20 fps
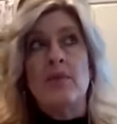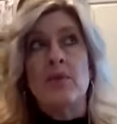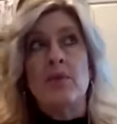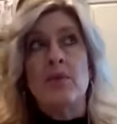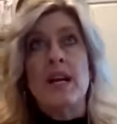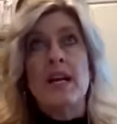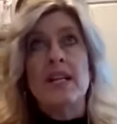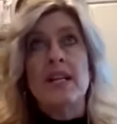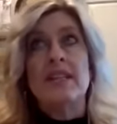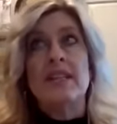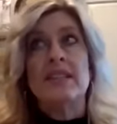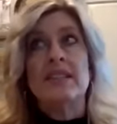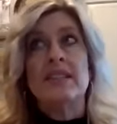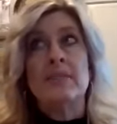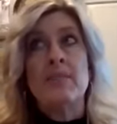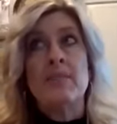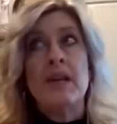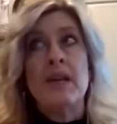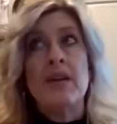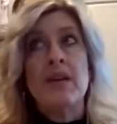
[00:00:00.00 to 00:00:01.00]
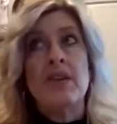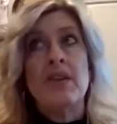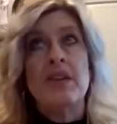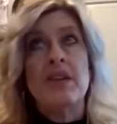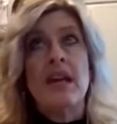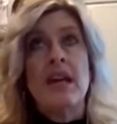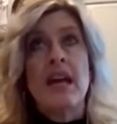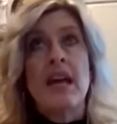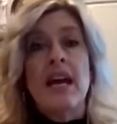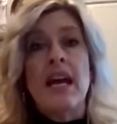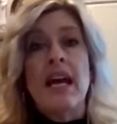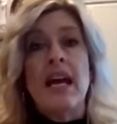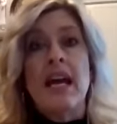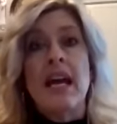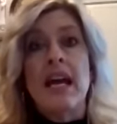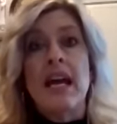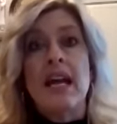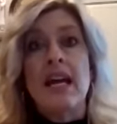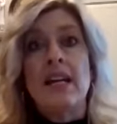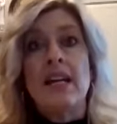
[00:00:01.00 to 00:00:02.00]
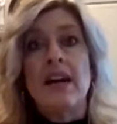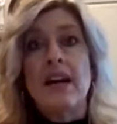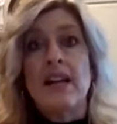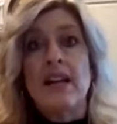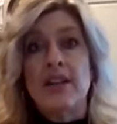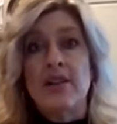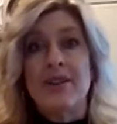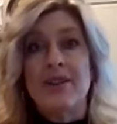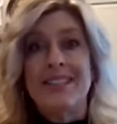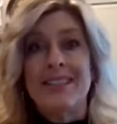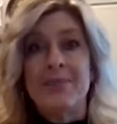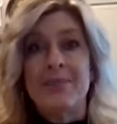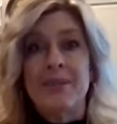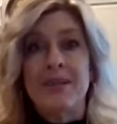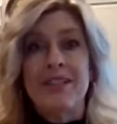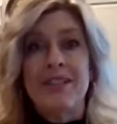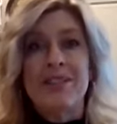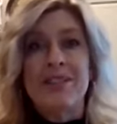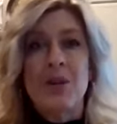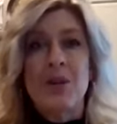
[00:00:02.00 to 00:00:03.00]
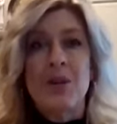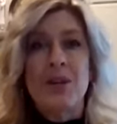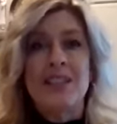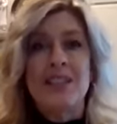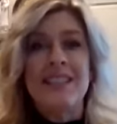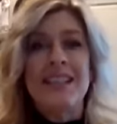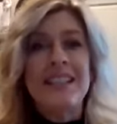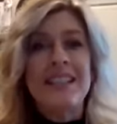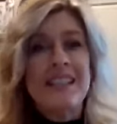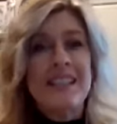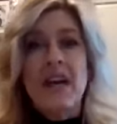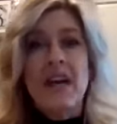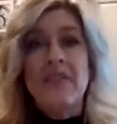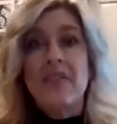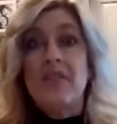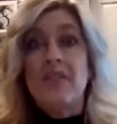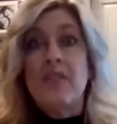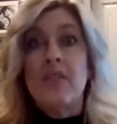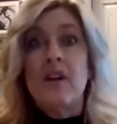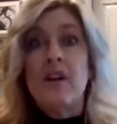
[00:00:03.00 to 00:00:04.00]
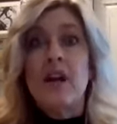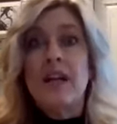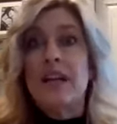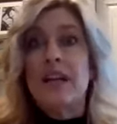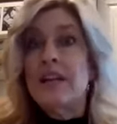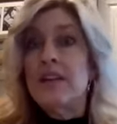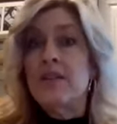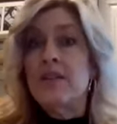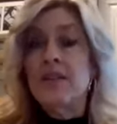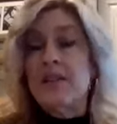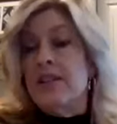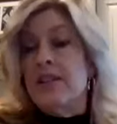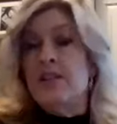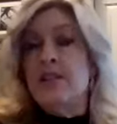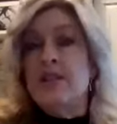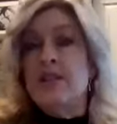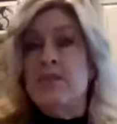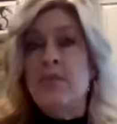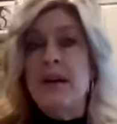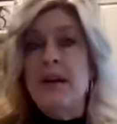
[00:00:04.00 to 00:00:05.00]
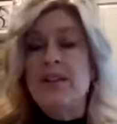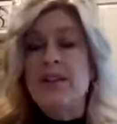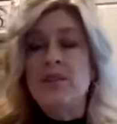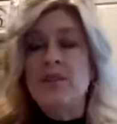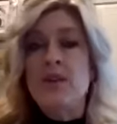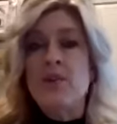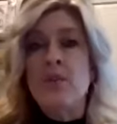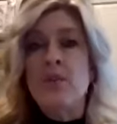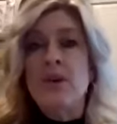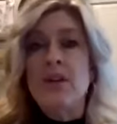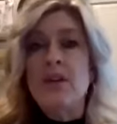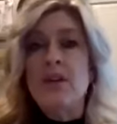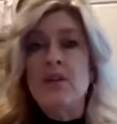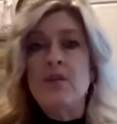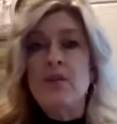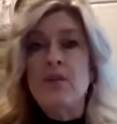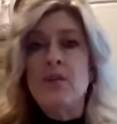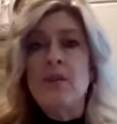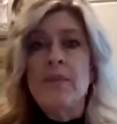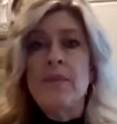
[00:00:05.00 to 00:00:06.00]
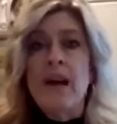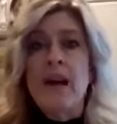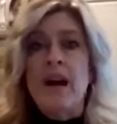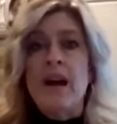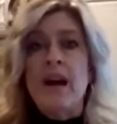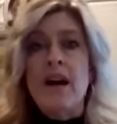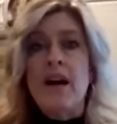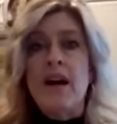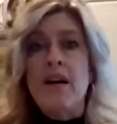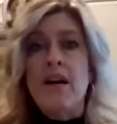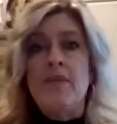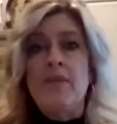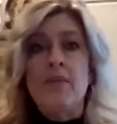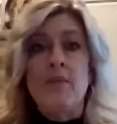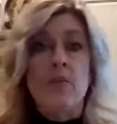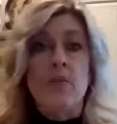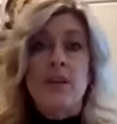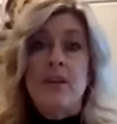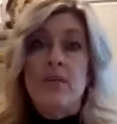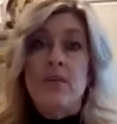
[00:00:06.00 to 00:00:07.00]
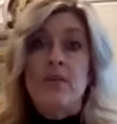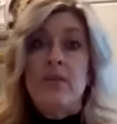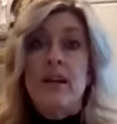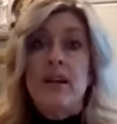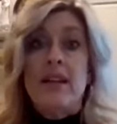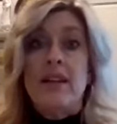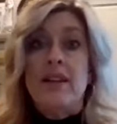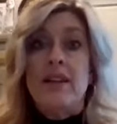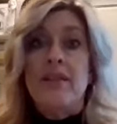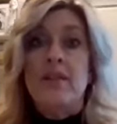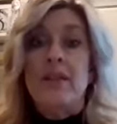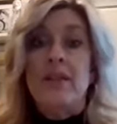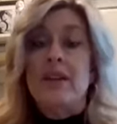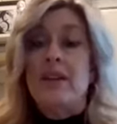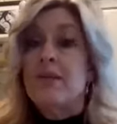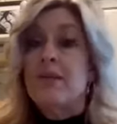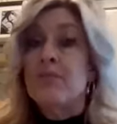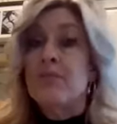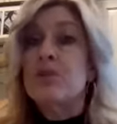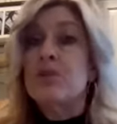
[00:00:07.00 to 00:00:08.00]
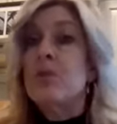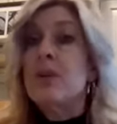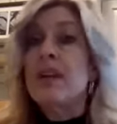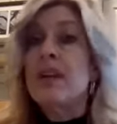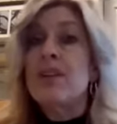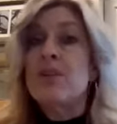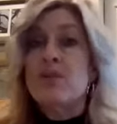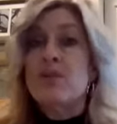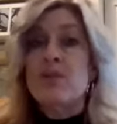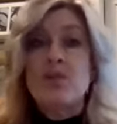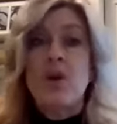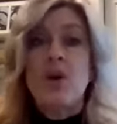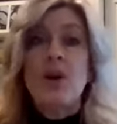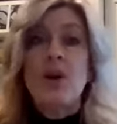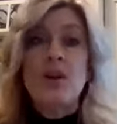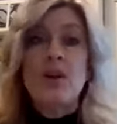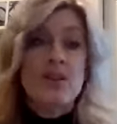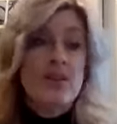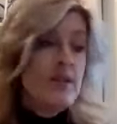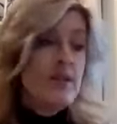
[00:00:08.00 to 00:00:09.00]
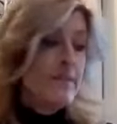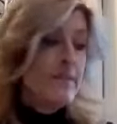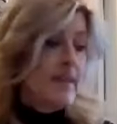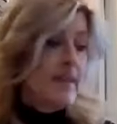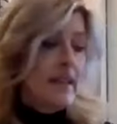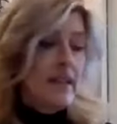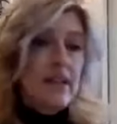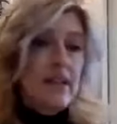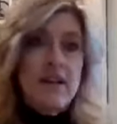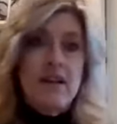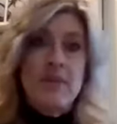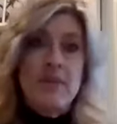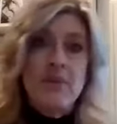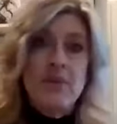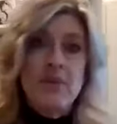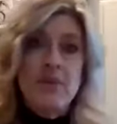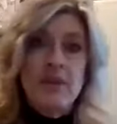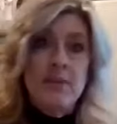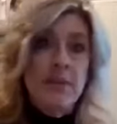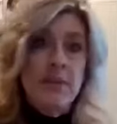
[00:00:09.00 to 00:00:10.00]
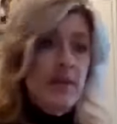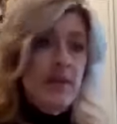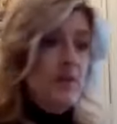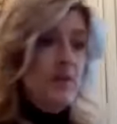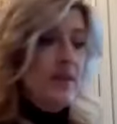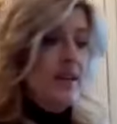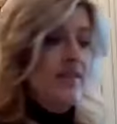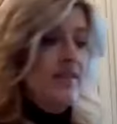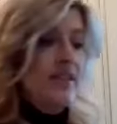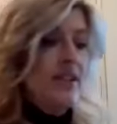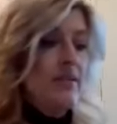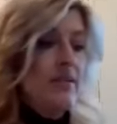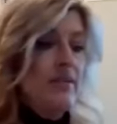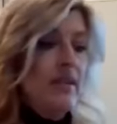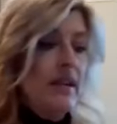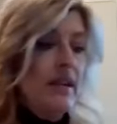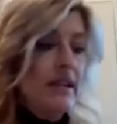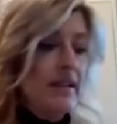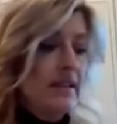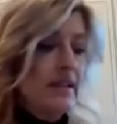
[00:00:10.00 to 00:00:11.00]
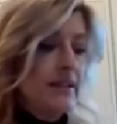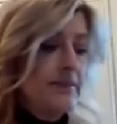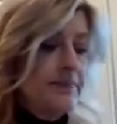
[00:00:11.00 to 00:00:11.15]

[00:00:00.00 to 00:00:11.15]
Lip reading: Granny Smith, and Honeycrisp. So it's nice to have a variety, and it depends on what you like. If you like them sweet or tart, you could pick whatever you like.